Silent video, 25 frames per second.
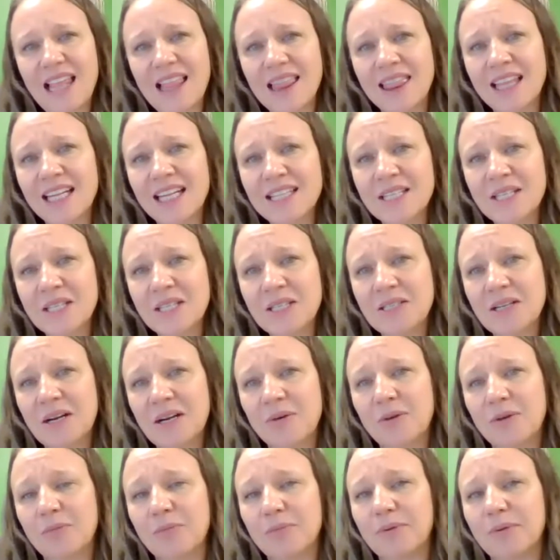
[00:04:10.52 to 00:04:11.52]
Let's
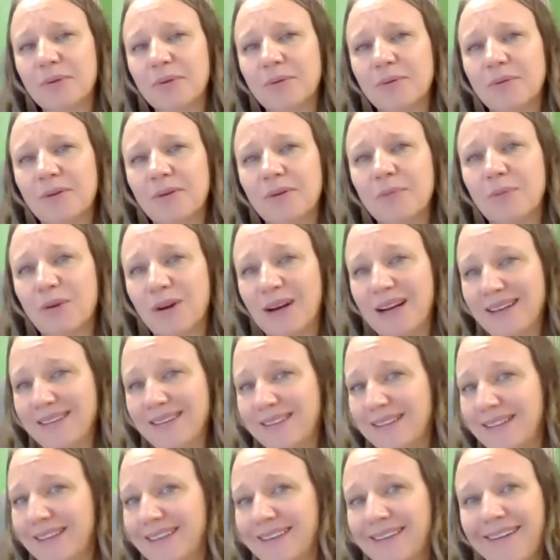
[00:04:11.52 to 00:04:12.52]
start with
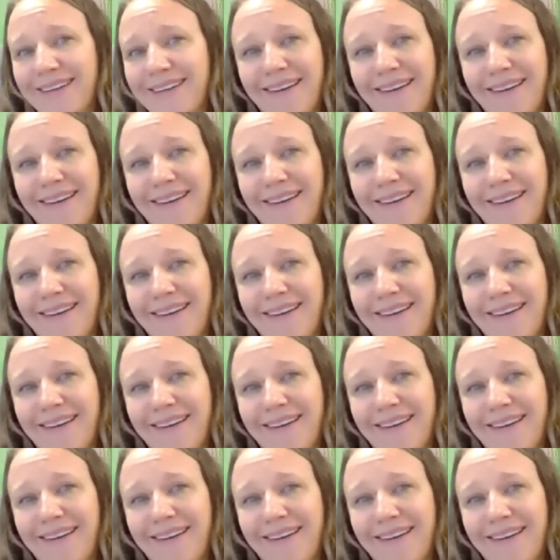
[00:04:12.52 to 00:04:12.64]
Brandy.